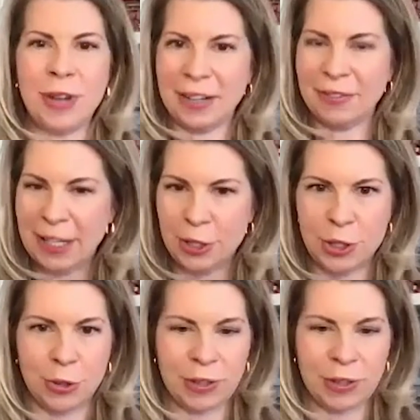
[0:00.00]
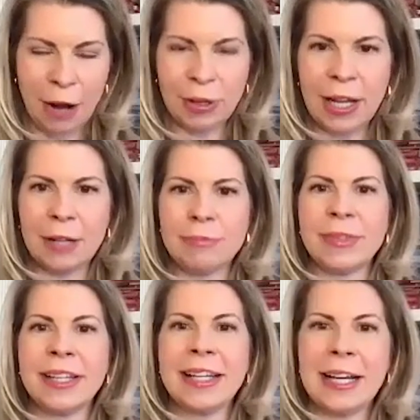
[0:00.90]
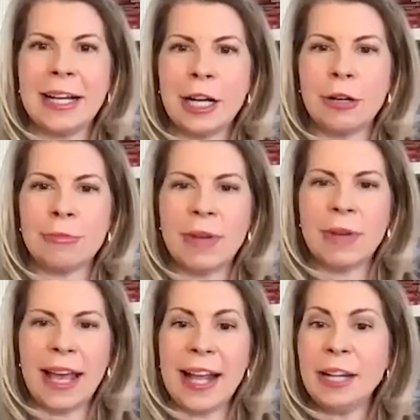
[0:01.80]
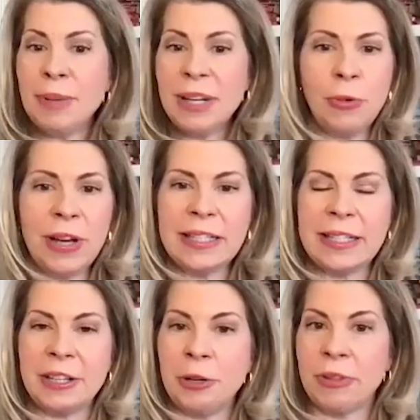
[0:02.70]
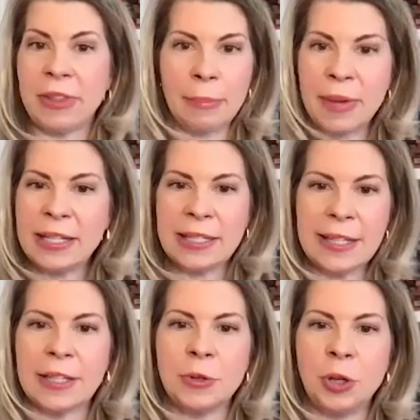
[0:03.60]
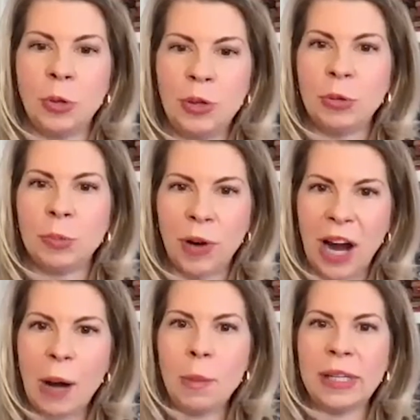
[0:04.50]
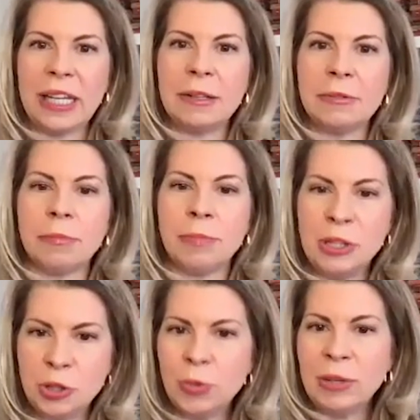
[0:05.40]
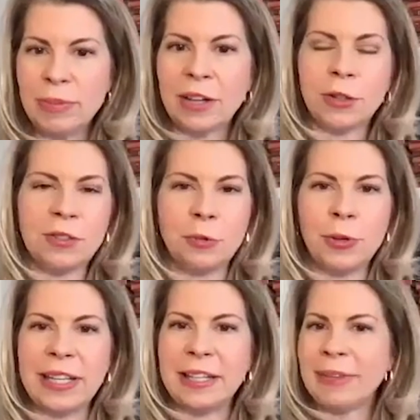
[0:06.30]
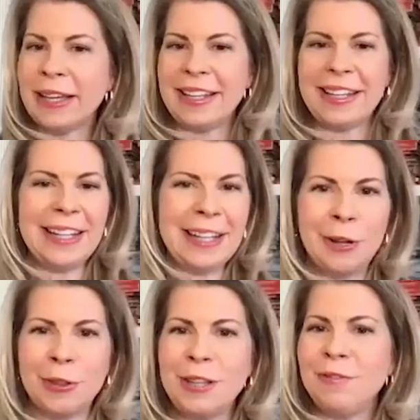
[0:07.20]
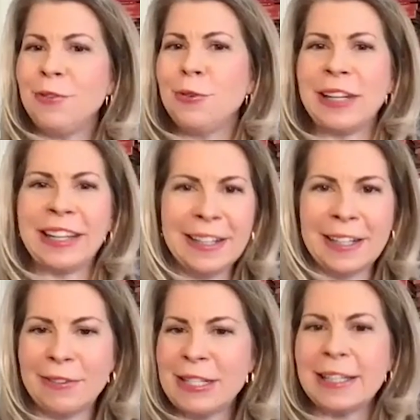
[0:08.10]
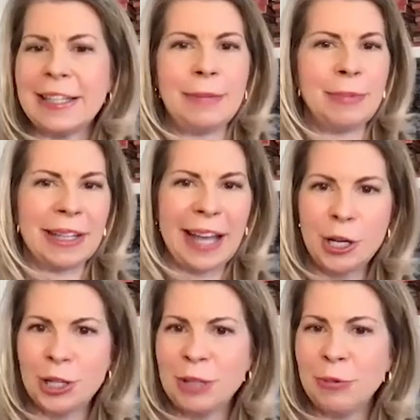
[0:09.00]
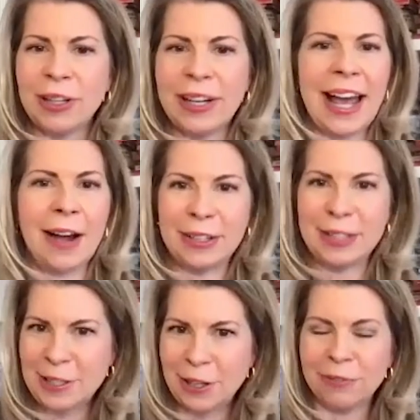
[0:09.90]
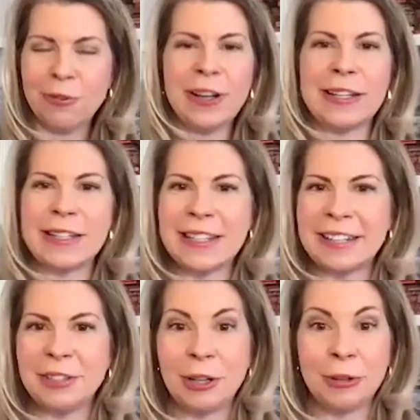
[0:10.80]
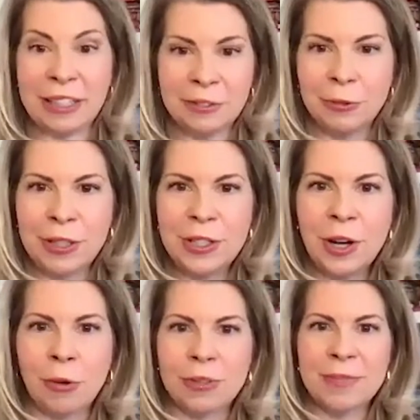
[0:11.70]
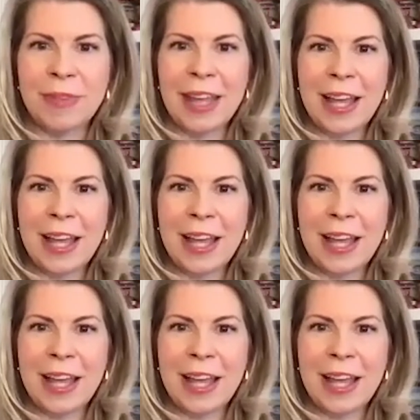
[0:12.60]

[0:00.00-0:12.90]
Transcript: kind of get a certain outcome. And in many ways, that makes sense. We will probably be doing better if we eat healthy food and get enough sleep and occasionally work out and see our friends than if we don't.